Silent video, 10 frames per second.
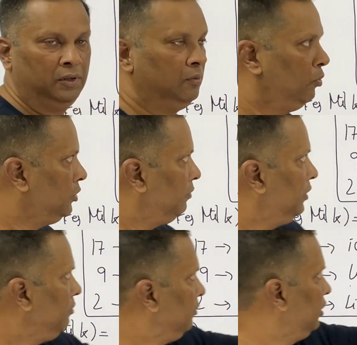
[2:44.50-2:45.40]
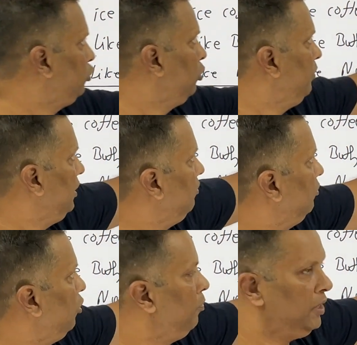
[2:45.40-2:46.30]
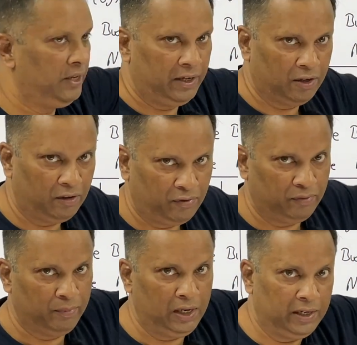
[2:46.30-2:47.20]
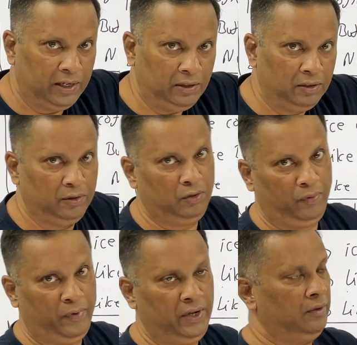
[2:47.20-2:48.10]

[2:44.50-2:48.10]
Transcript: Both of them, it should be in common area of milk and coffee.